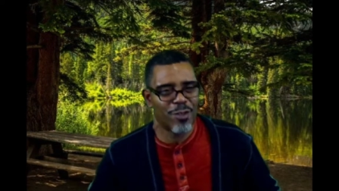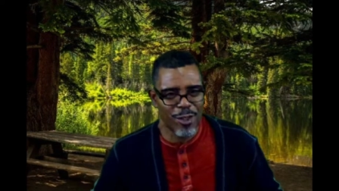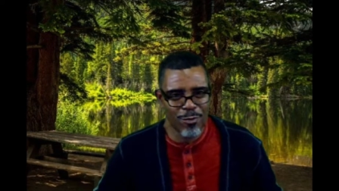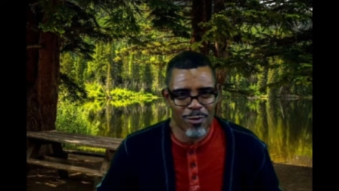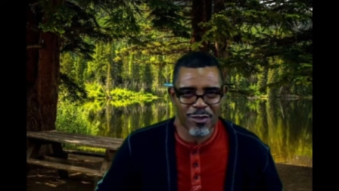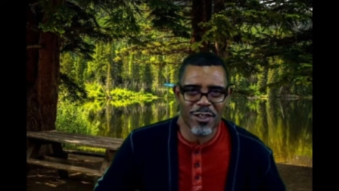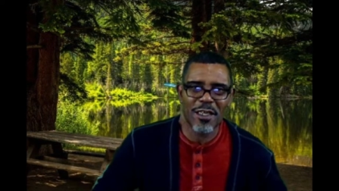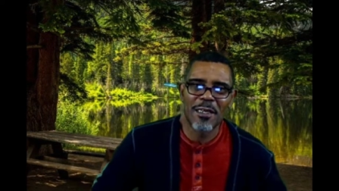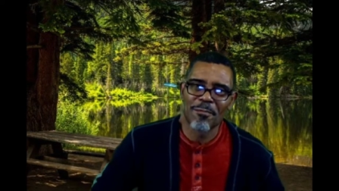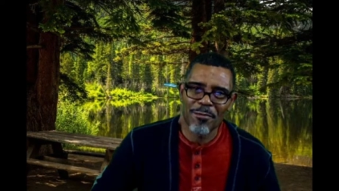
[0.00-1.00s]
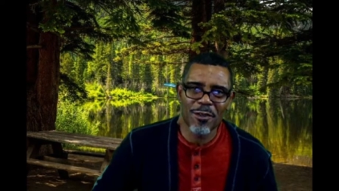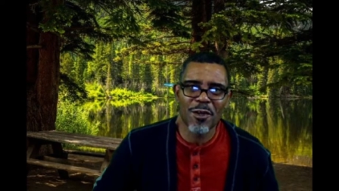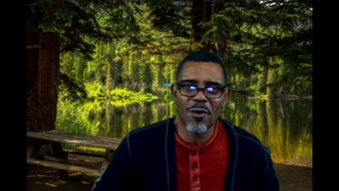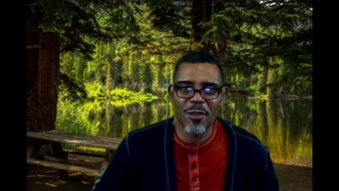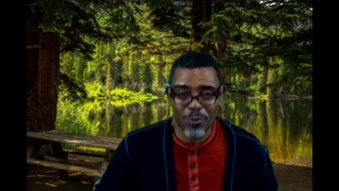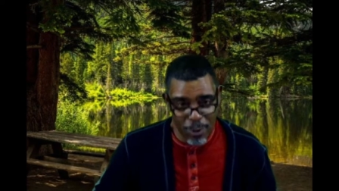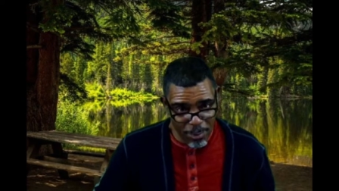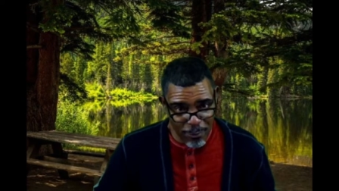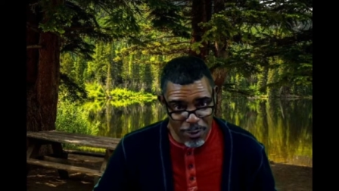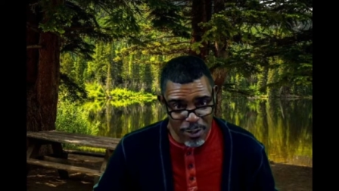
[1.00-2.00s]
you was you know in
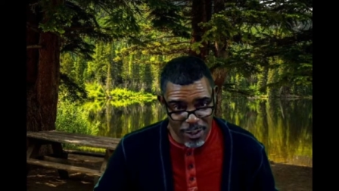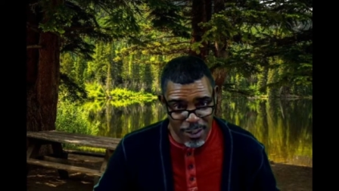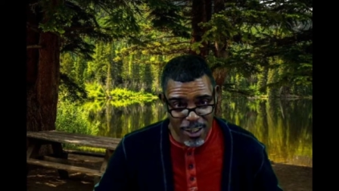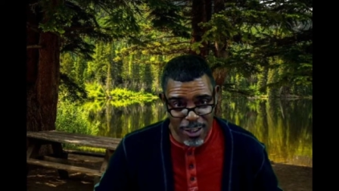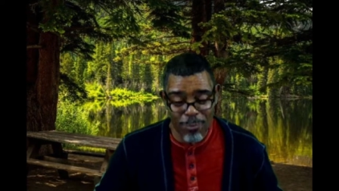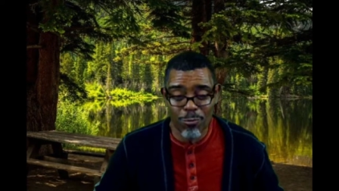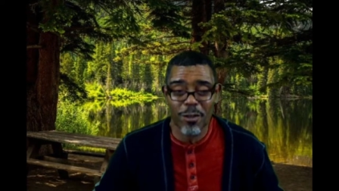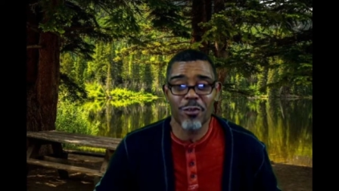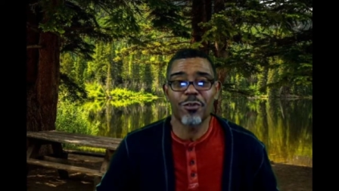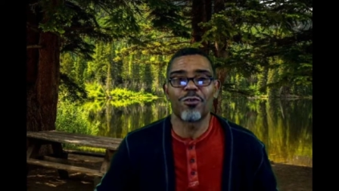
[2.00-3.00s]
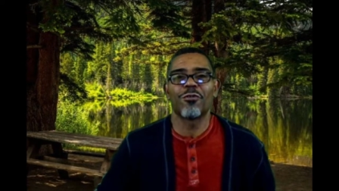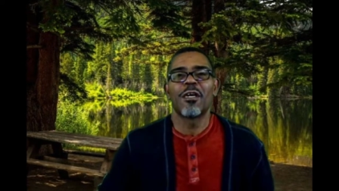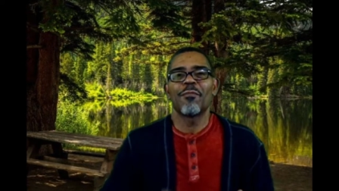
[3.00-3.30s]
trouble if you didn't get in really soon.